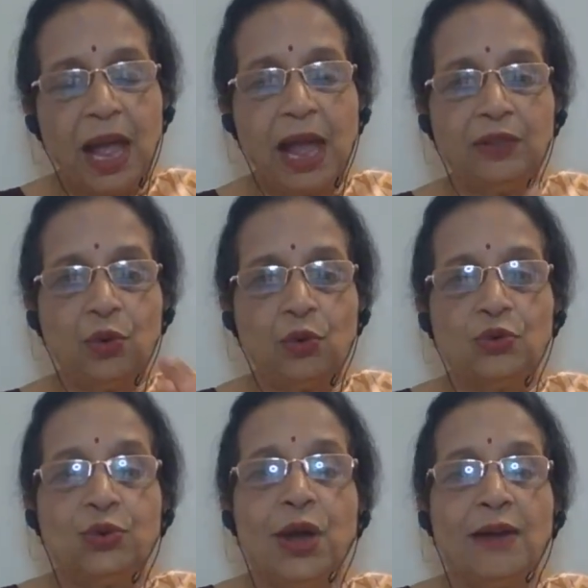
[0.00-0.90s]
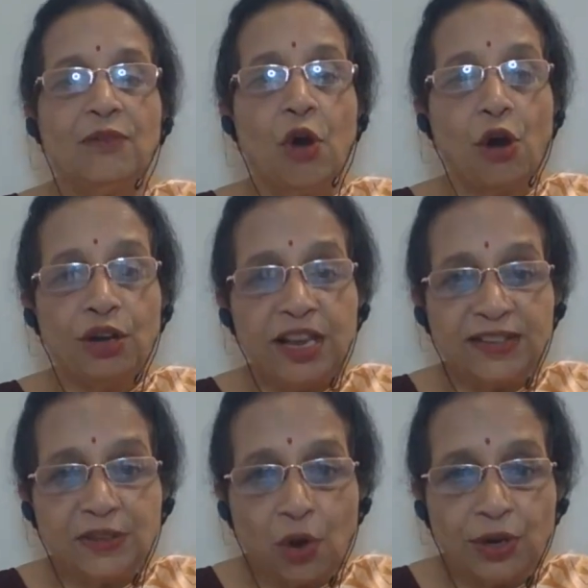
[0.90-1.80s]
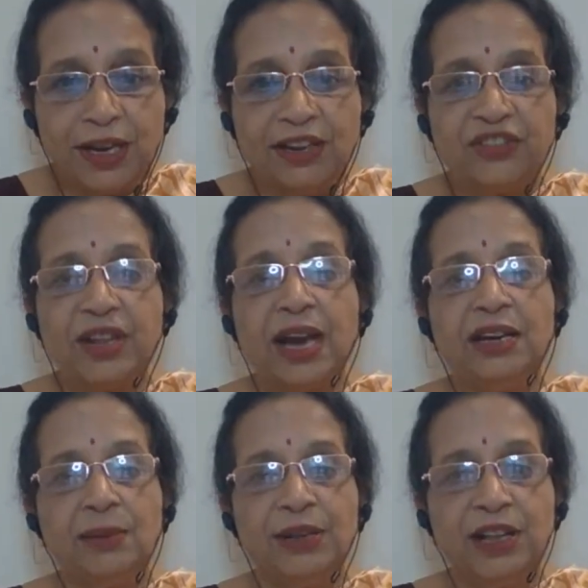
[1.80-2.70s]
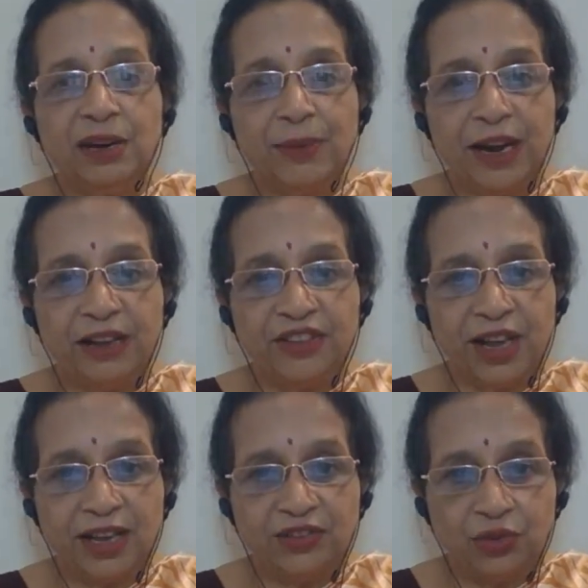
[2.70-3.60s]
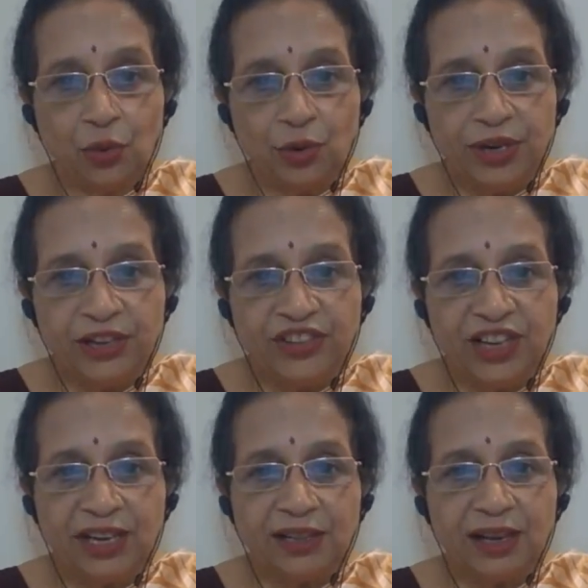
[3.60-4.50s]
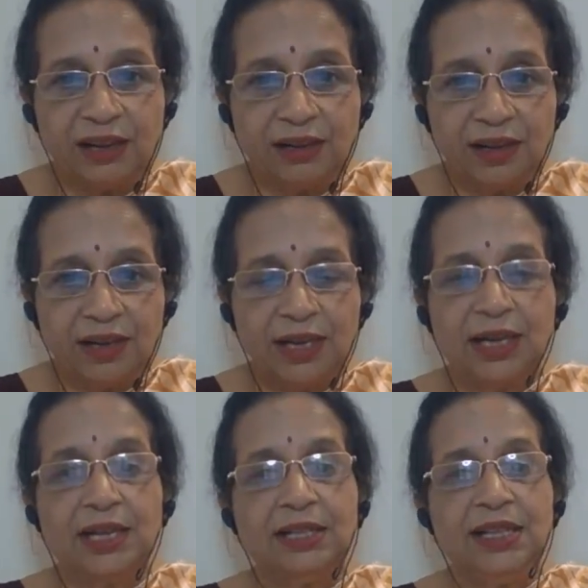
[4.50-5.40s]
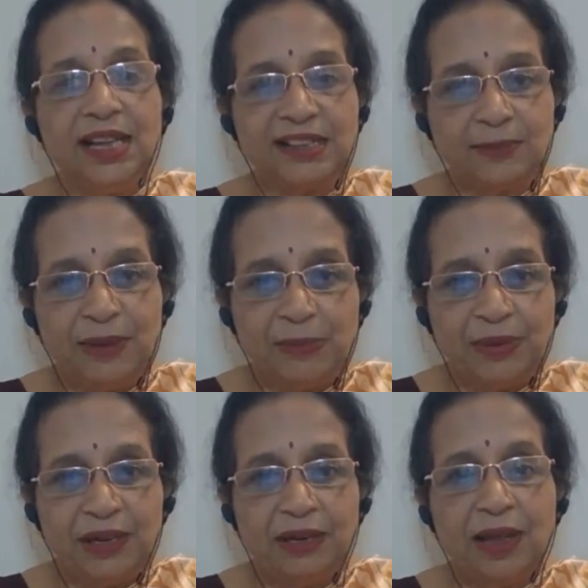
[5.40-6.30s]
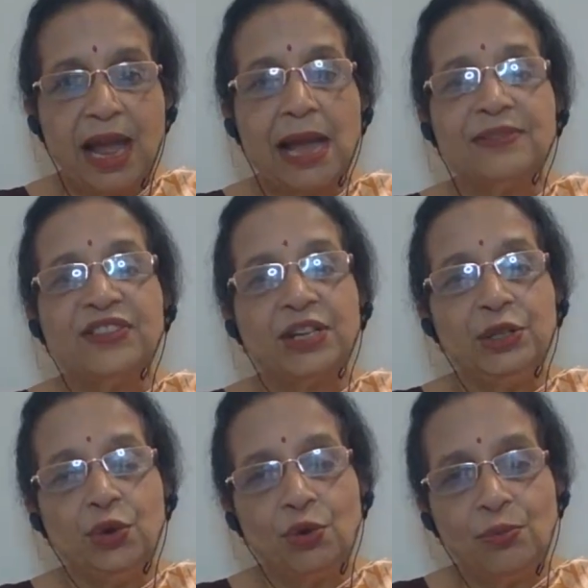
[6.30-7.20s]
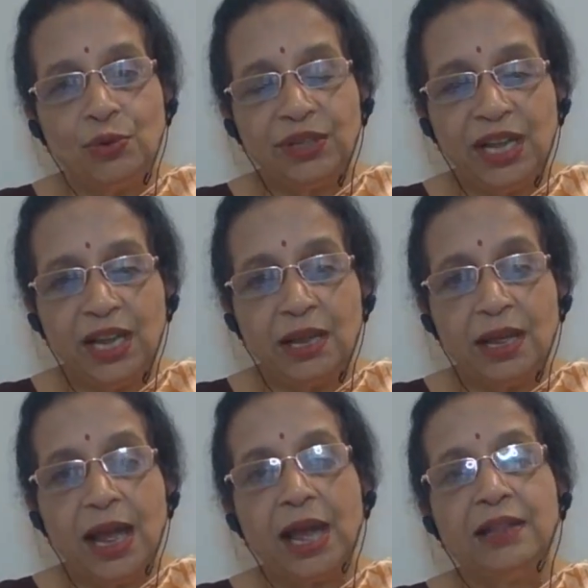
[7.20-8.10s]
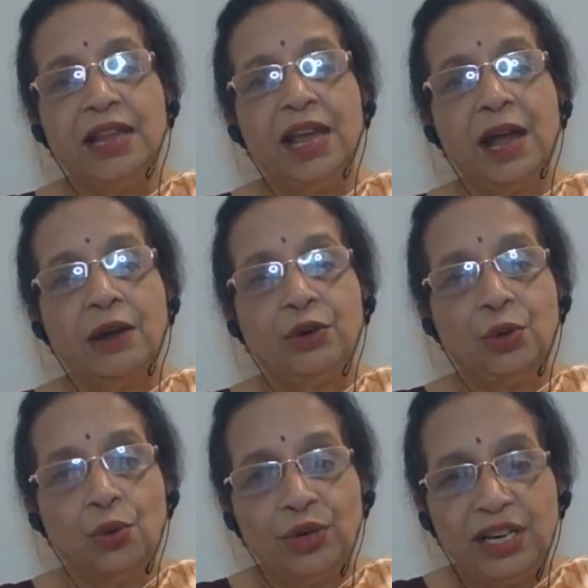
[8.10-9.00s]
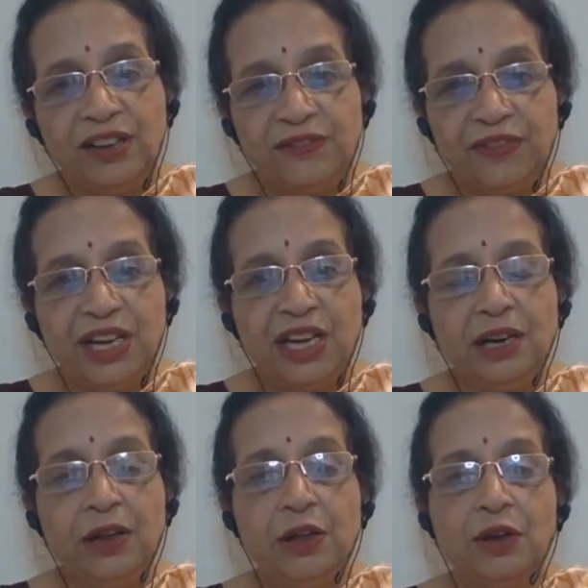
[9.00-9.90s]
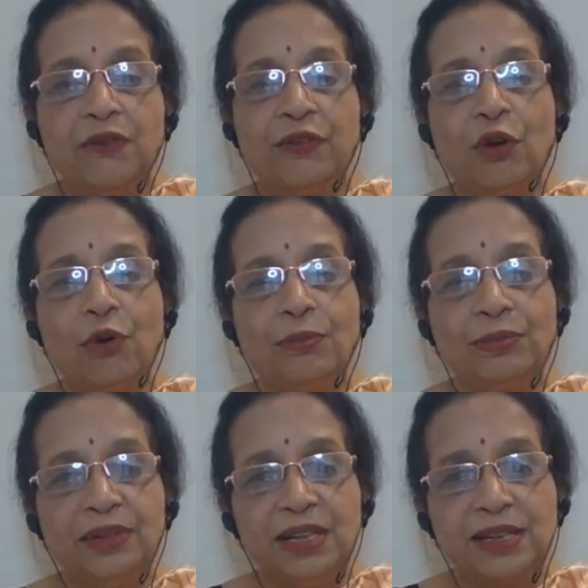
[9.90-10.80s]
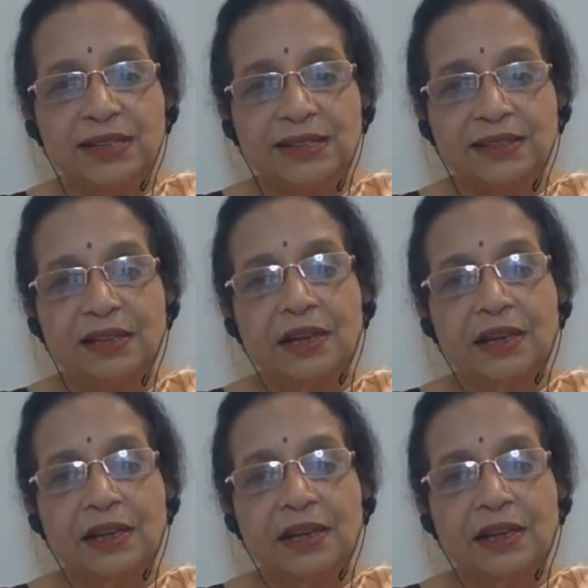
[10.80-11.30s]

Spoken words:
And those who have got this knowledge that Yamadharmaraja has told Nachiketa, these people have Sadhyo Mukti and they are totally freed from this